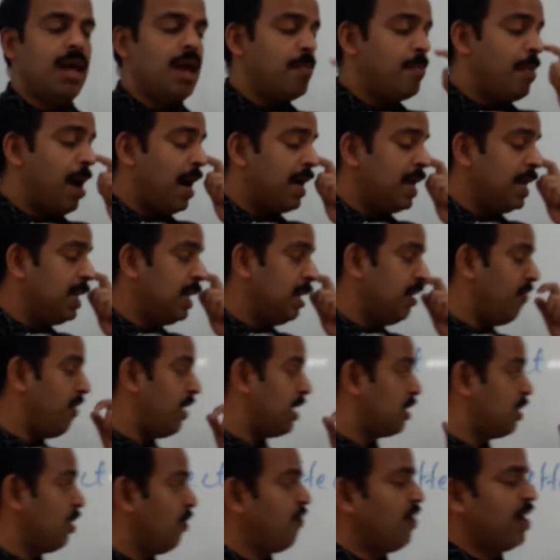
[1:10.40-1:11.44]
Magnetic
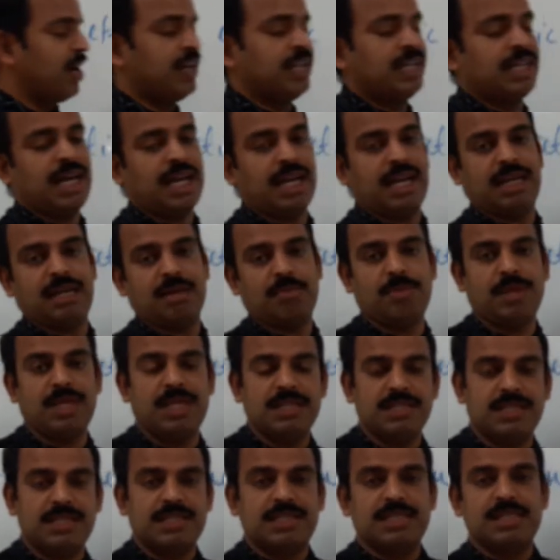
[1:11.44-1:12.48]
effect of electric current
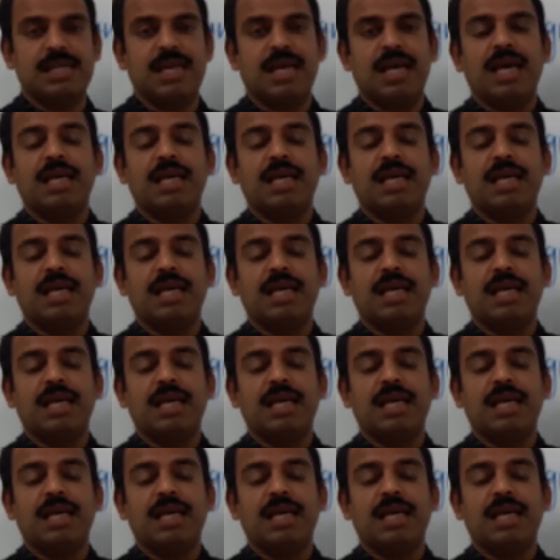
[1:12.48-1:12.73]
means